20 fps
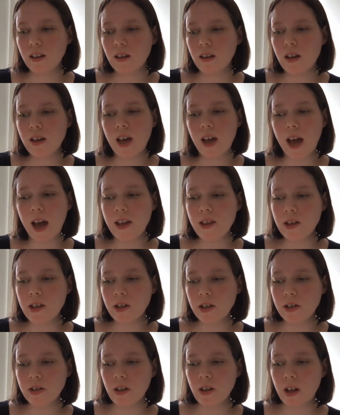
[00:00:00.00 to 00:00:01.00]
yeah, I think
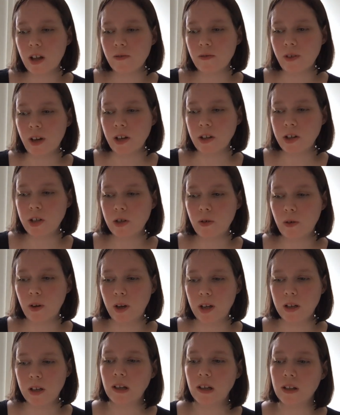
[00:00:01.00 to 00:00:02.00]
there's a lot of value
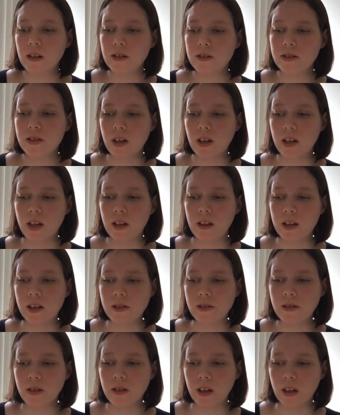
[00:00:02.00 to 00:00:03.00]
in studying
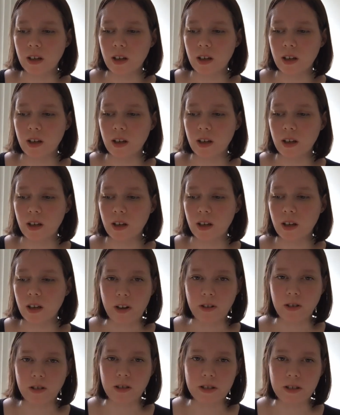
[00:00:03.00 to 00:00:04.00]
this like in a
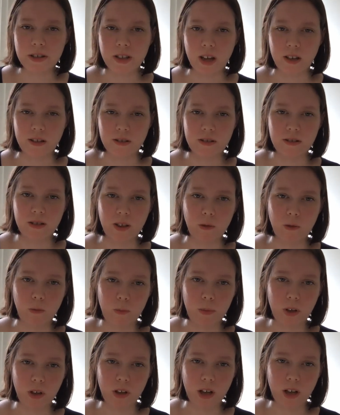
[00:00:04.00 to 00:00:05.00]
theoretical sense
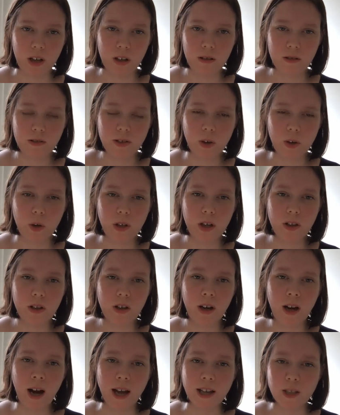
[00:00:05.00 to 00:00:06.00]
of building. So
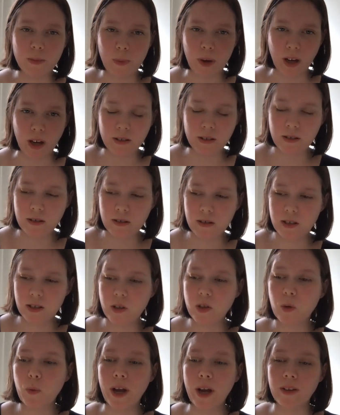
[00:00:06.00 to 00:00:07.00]
another
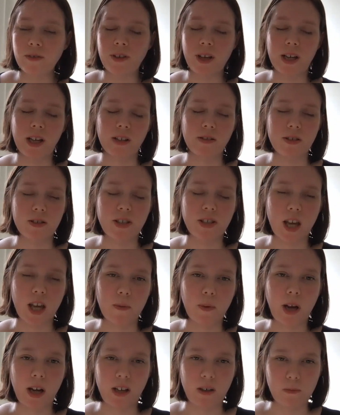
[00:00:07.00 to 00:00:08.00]
way of getting at the
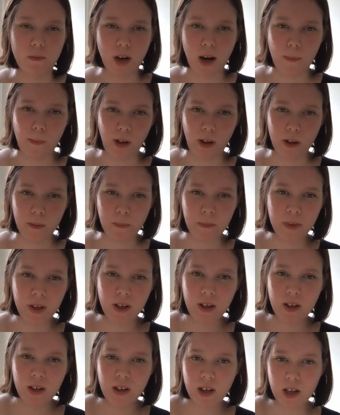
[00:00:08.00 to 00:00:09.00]
same kind of problem
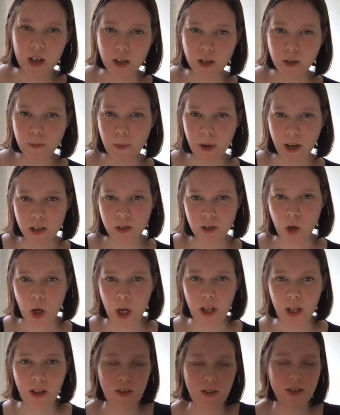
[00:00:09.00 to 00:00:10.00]
is by
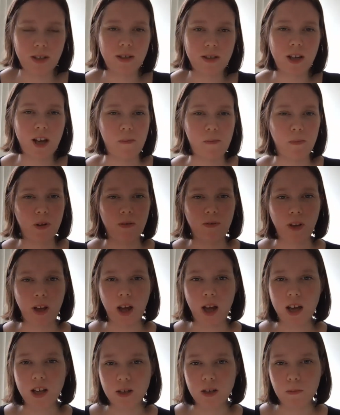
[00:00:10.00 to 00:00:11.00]
doing like this type of like
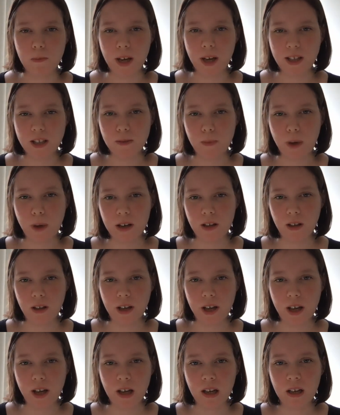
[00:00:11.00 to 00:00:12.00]
agent-based
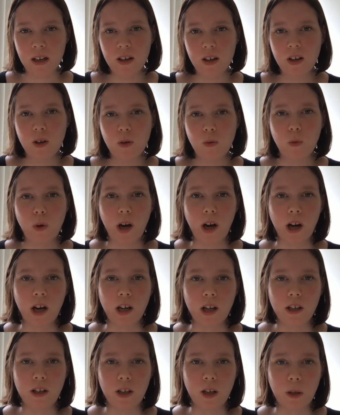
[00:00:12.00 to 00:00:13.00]
modeling, where
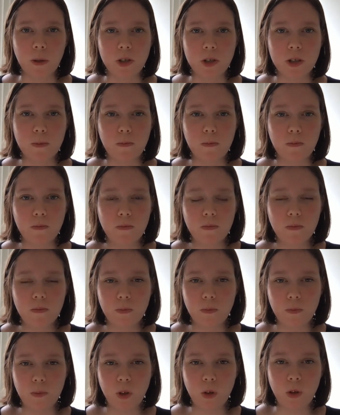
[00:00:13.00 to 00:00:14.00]

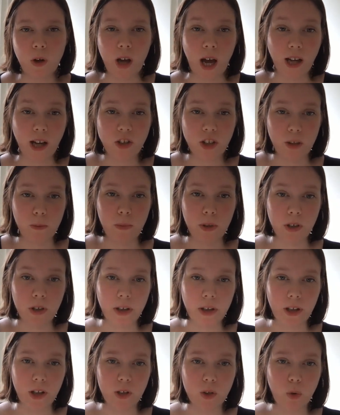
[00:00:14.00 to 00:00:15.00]
you actually build
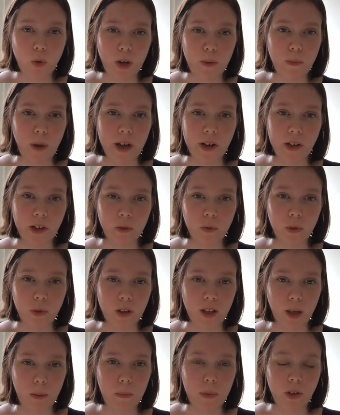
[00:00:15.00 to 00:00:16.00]
like a toy model
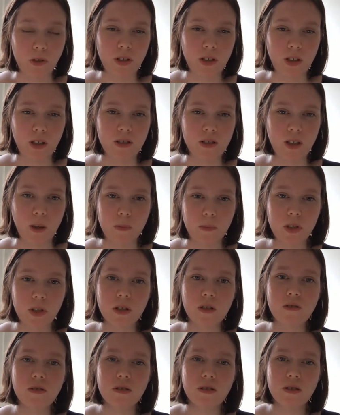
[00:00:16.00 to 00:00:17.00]
with like built-in
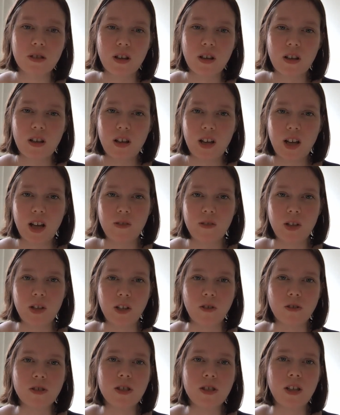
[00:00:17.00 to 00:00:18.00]
assumptions, and
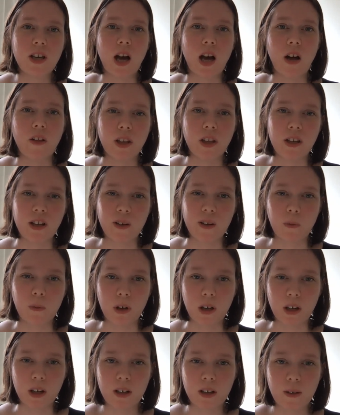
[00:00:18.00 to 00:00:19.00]
then you see how the
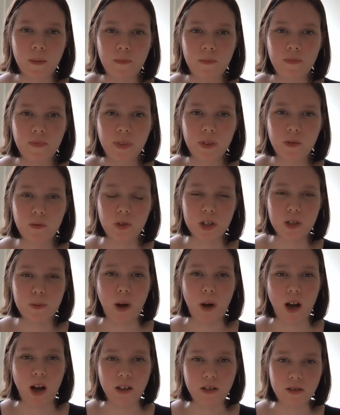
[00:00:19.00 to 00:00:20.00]
network
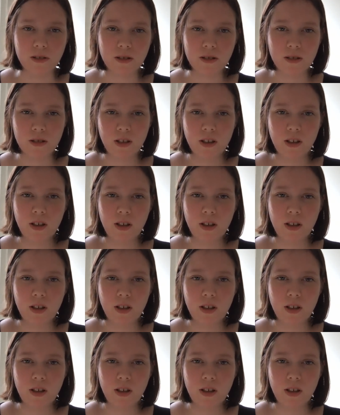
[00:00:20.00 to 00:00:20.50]
responds.